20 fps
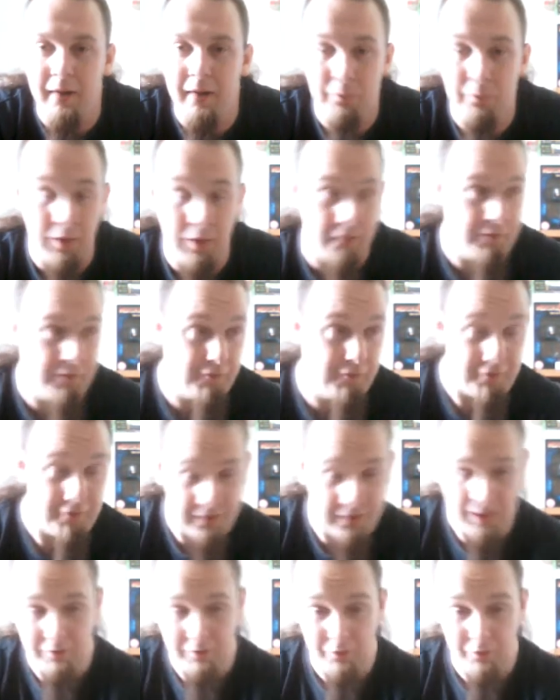Well,
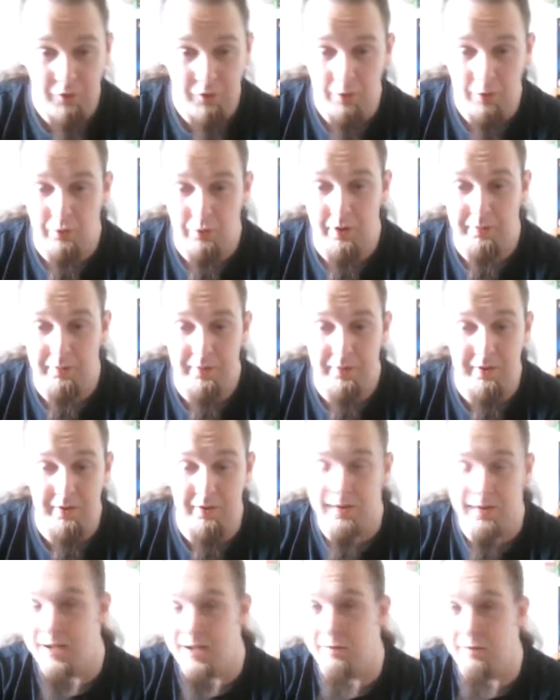from Christmas till
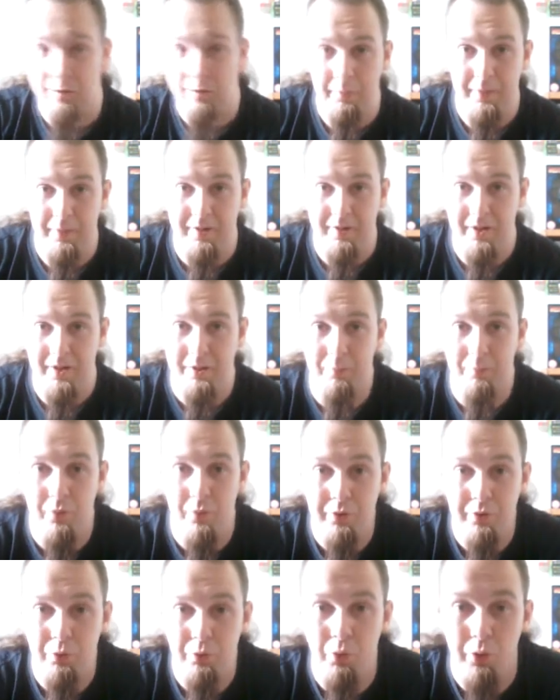now, so the 6
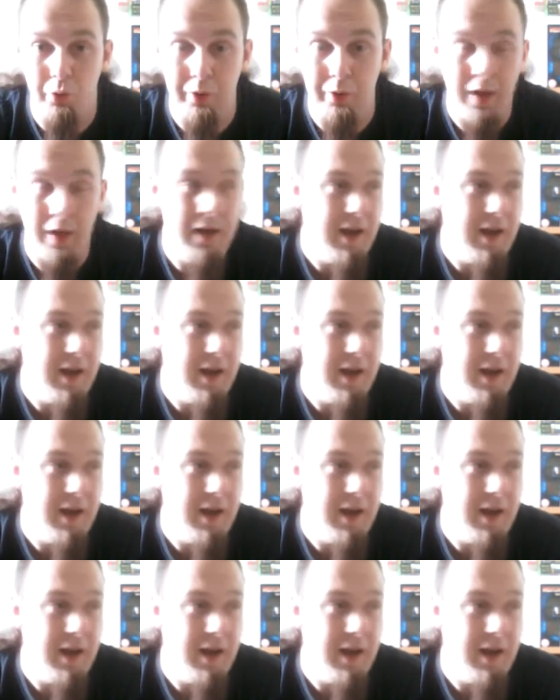months worth.